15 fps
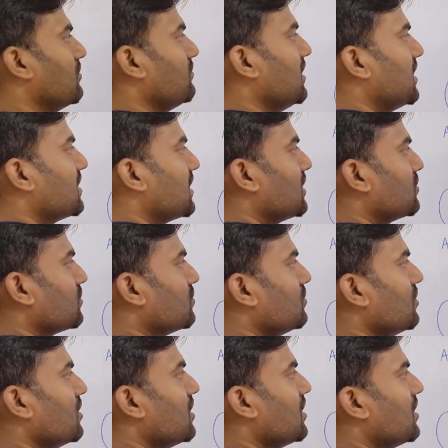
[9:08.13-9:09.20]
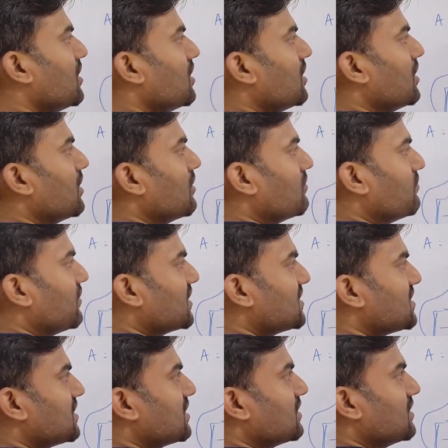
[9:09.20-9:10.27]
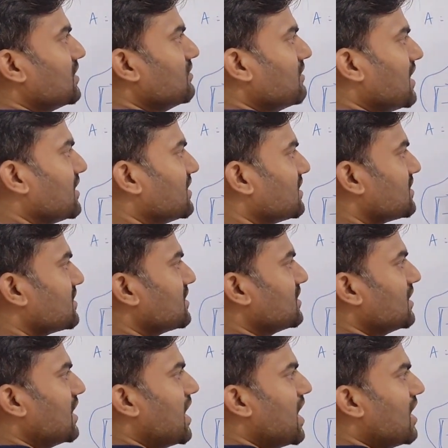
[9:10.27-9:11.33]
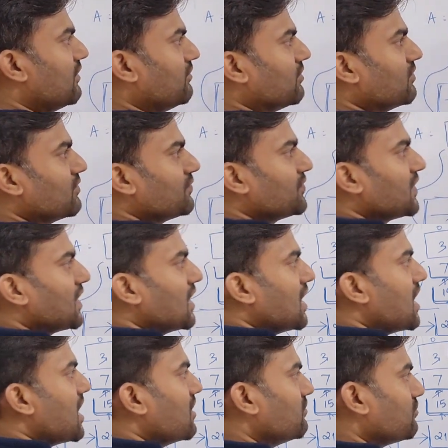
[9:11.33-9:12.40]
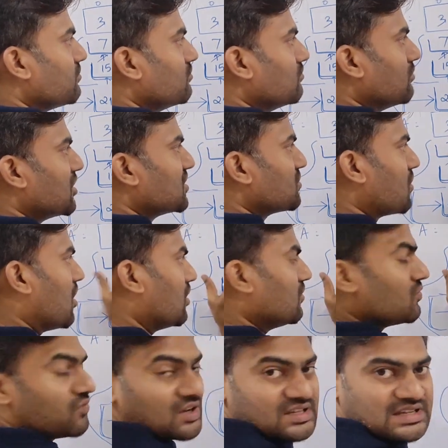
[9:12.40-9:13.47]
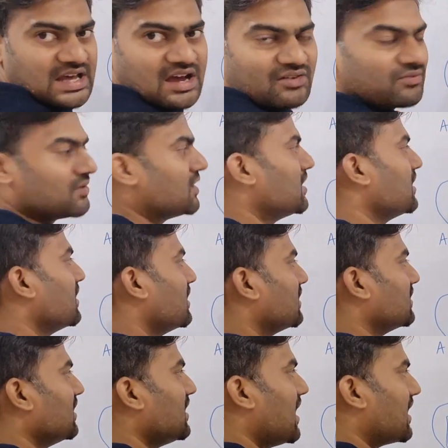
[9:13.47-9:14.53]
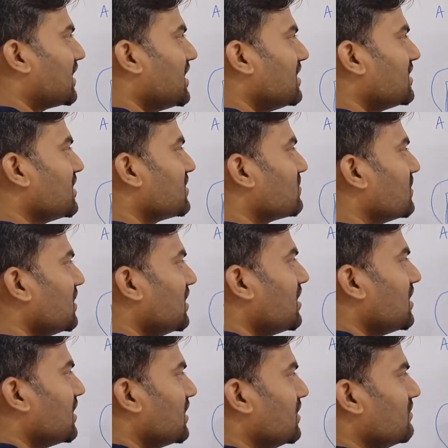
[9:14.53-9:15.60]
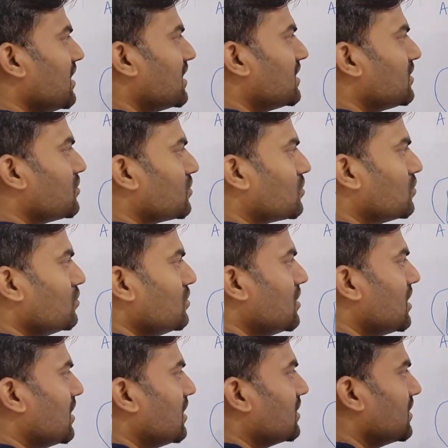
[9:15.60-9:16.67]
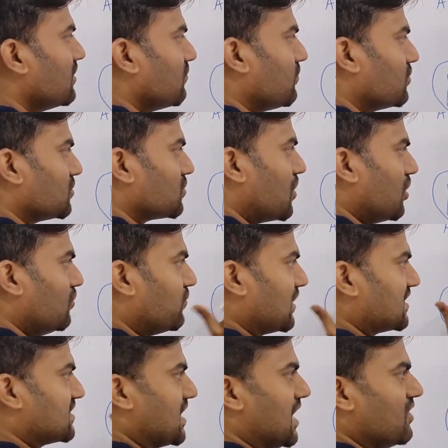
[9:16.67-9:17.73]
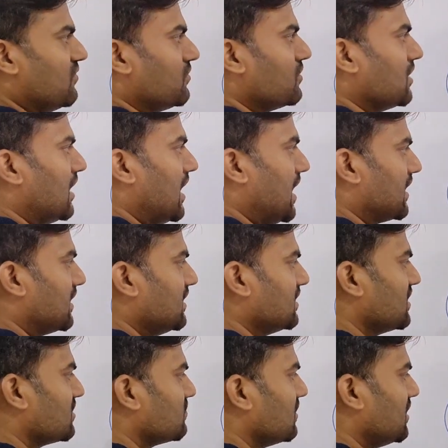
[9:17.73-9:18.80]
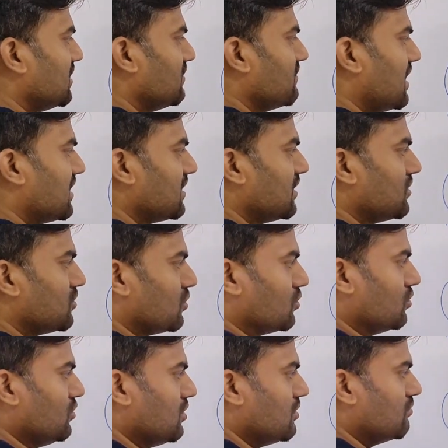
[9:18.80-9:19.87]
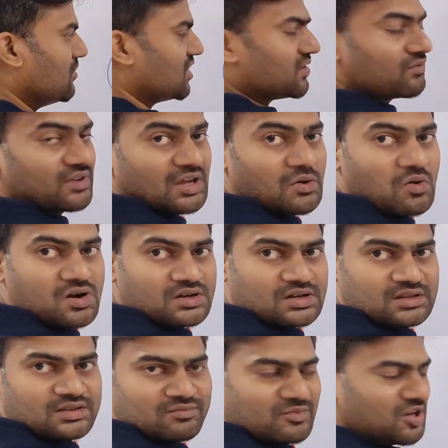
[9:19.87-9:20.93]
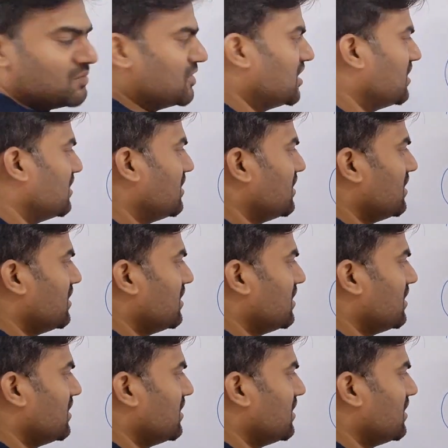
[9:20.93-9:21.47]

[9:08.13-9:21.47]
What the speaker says: we are trying to do, first divide this half, but solve first half. Then again this one divide into 2, then solve first half. Again this one divide into 2, but we got the minimal